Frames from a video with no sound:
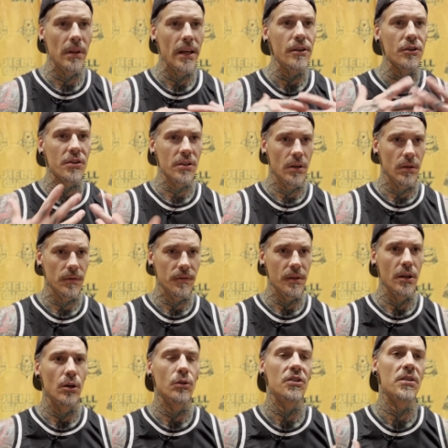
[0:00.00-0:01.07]
Let yourself,
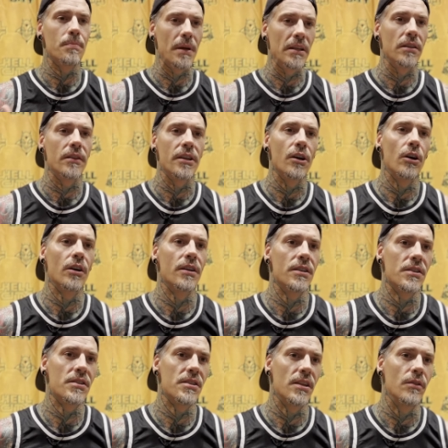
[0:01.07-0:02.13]
you know, speak to the
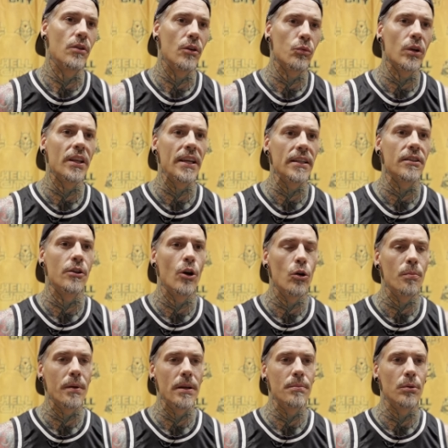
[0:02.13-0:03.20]
artists and, and really get to
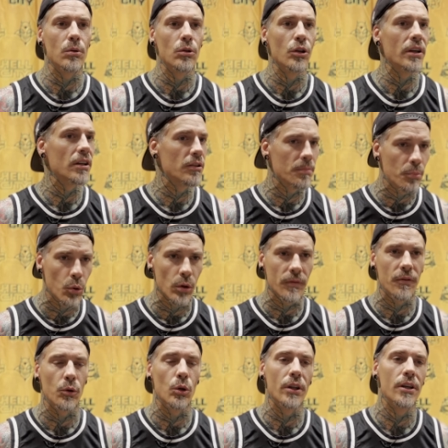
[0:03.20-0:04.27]
know people. Look at the
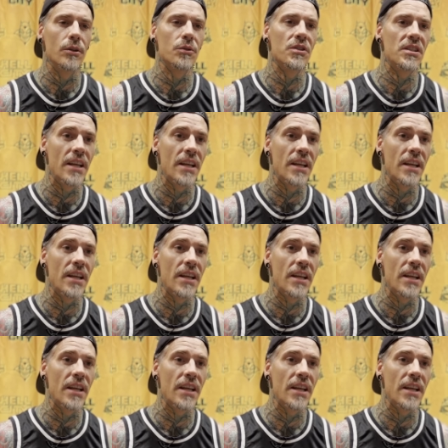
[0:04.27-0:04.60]
portfolios.